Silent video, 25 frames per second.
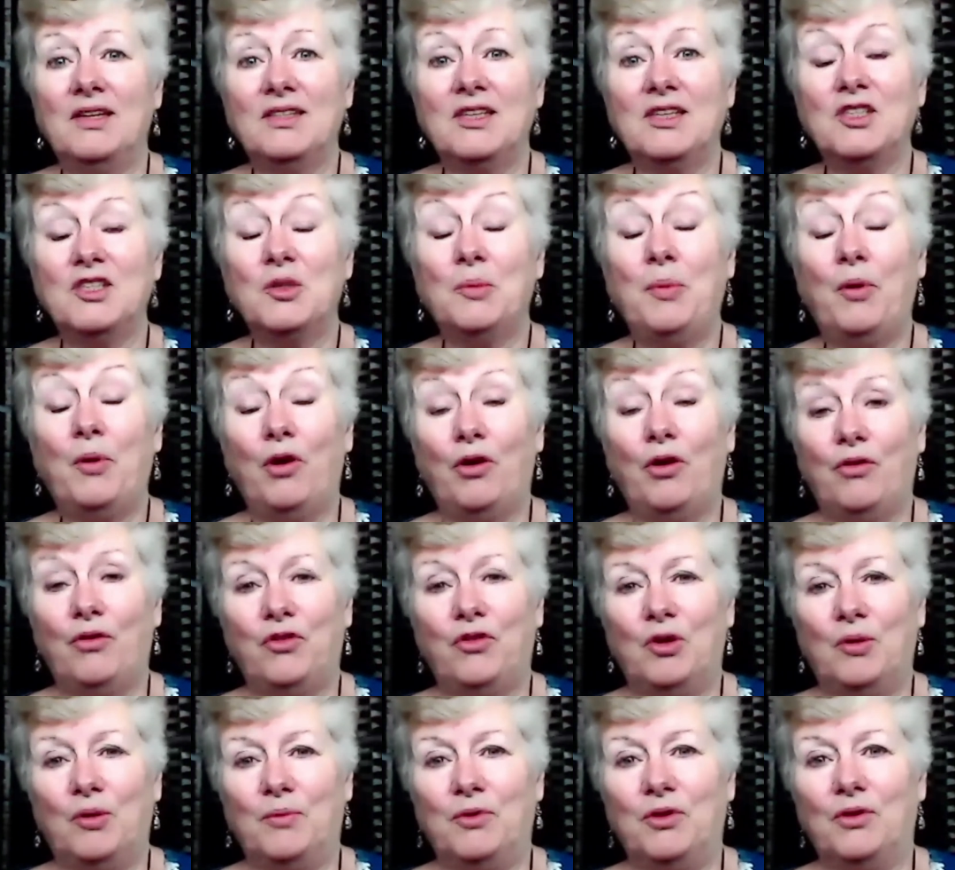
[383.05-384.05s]
is a
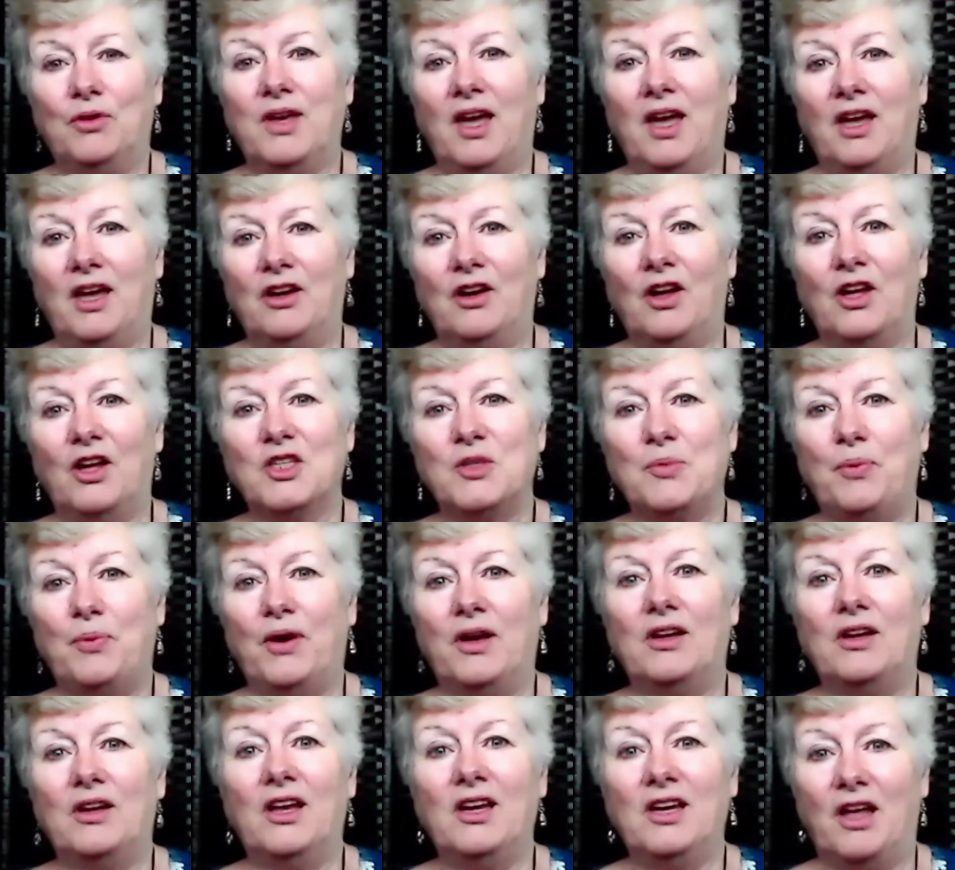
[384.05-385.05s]
perfume you cannot
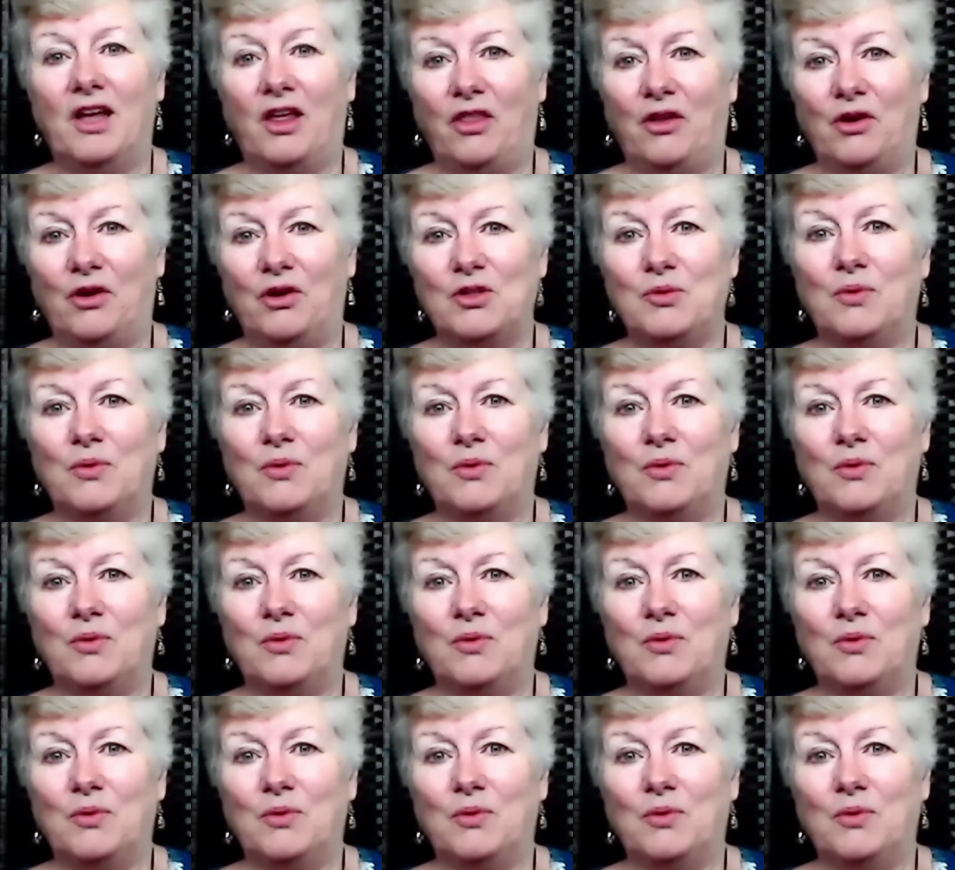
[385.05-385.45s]
spread on others